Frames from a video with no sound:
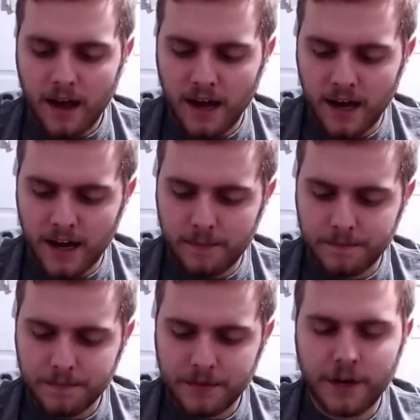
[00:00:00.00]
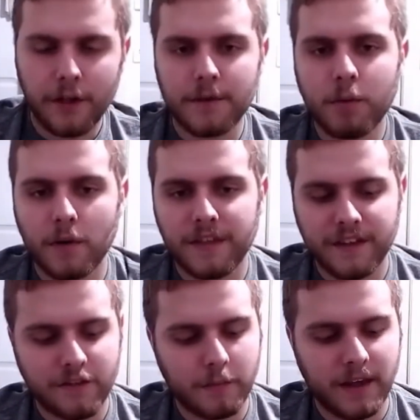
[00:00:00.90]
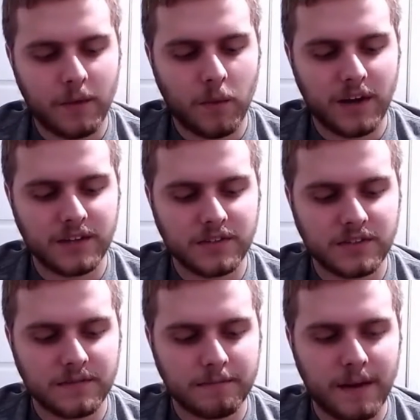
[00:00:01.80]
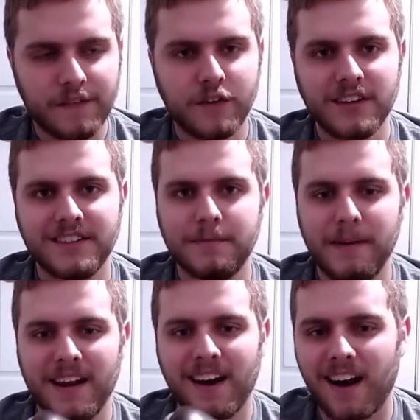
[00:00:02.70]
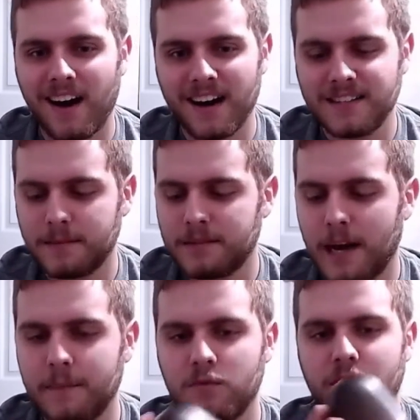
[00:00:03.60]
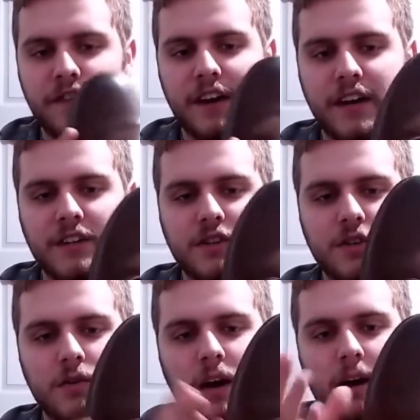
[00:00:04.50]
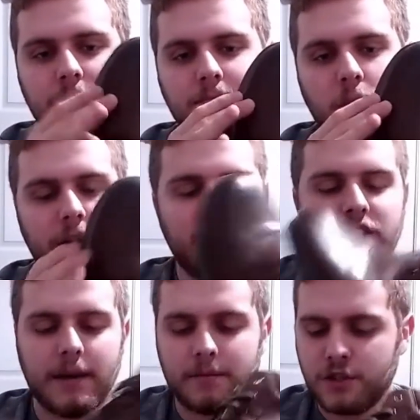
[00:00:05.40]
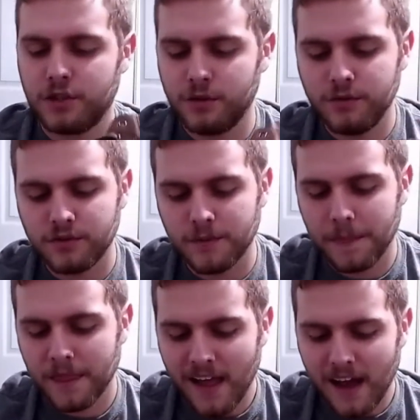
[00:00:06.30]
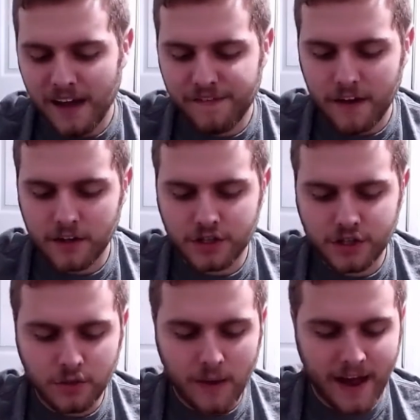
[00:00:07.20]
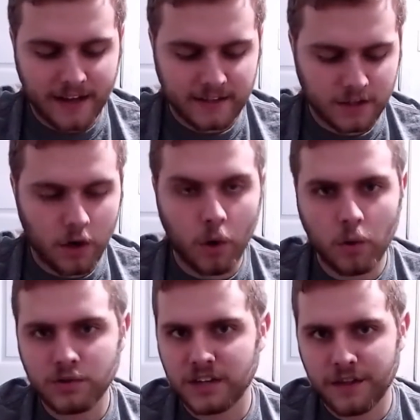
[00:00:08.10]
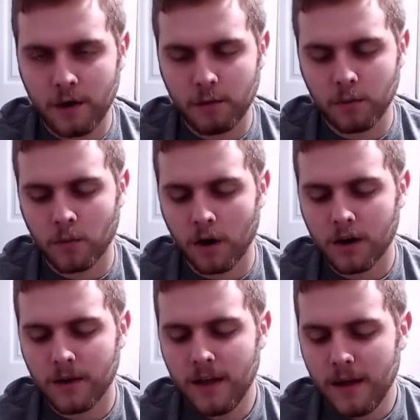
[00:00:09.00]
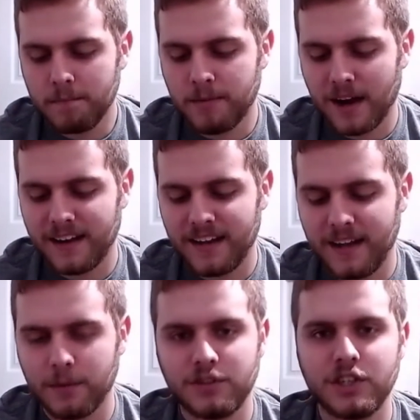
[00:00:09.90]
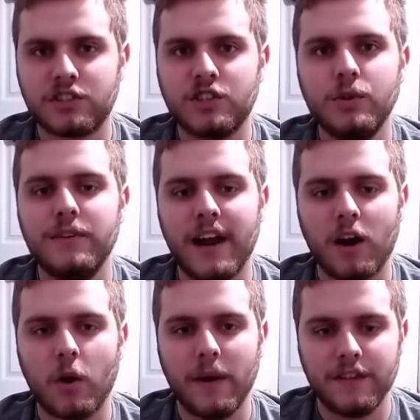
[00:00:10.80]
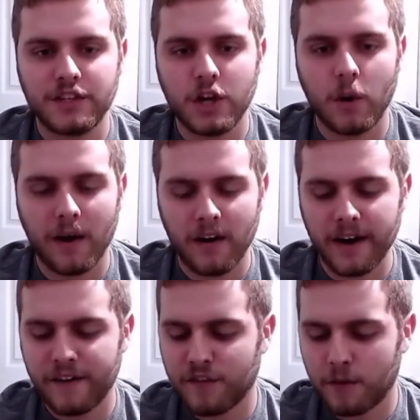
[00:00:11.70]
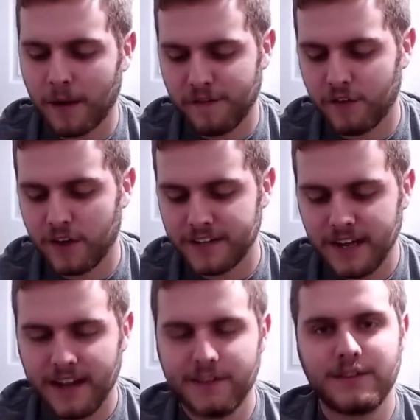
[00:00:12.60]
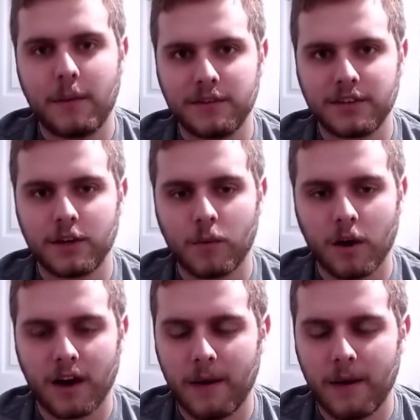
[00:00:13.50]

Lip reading: Another important thing for me was my foot. It's a bit odd sometimes when fitting into pointy shaped shoes. I found a shoe at Kohl's that I thought would work, but it was just too narrow in the toe area for my foot, and so that wasn't going to work.